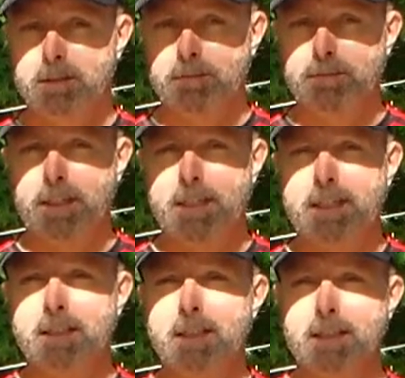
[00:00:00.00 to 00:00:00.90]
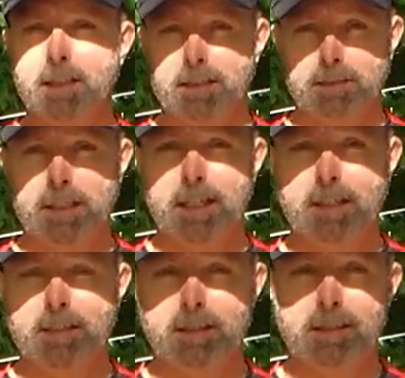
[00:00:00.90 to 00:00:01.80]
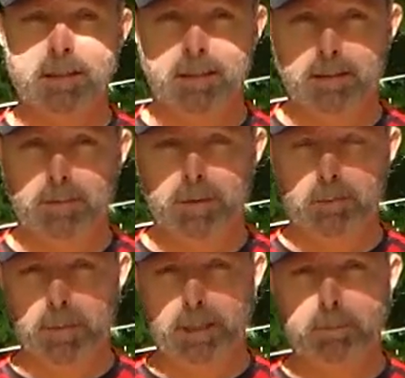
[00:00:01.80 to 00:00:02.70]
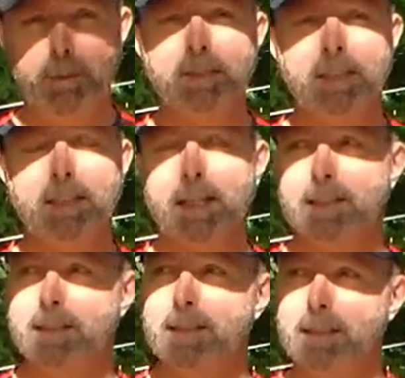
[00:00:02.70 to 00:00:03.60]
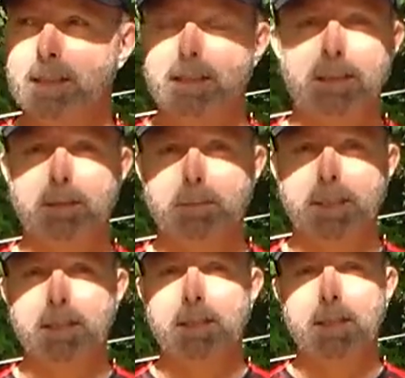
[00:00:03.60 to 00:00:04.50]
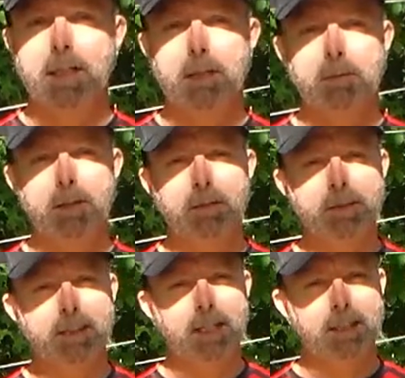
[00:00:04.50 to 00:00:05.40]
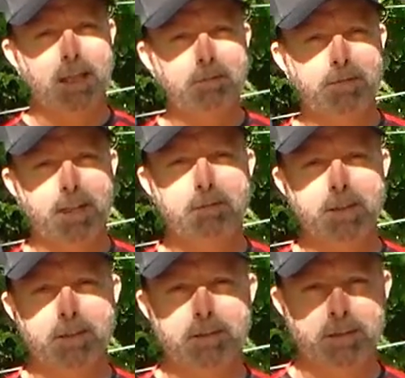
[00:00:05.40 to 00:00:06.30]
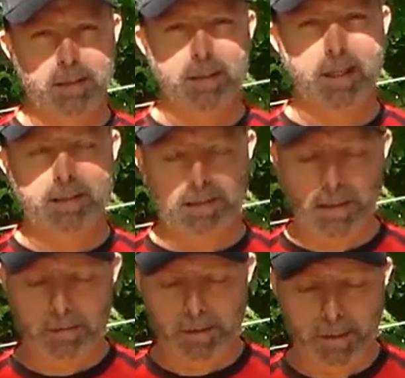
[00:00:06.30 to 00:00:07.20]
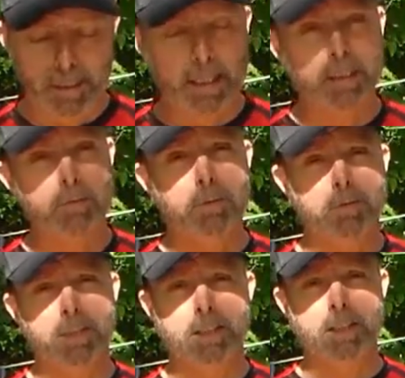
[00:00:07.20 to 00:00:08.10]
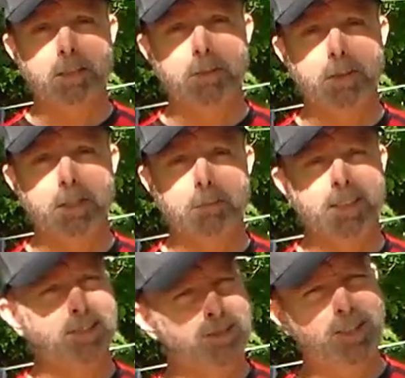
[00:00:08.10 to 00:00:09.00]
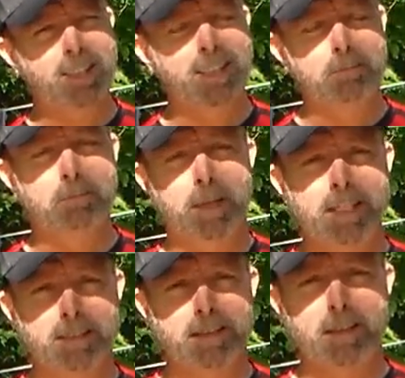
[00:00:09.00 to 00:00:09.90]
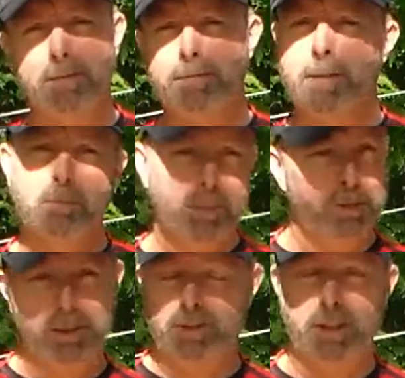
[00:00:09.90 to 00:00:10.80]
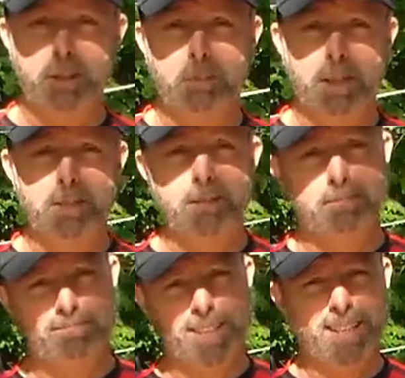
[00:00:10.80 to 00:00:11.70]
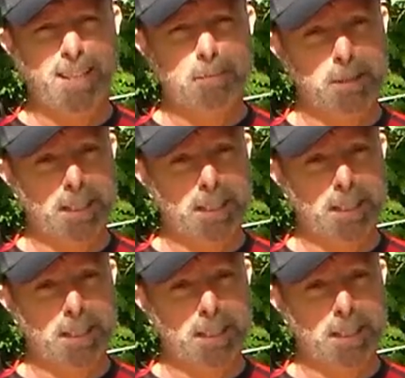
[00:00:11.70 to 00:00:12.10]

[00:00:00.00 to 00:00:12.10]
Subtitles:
define the other tastes. By boosting that acidity a little bit, it will always take that flavor to the next level. And that's what we're looking to do here, because chicken by itself, boneless chicken breasts, they're kind of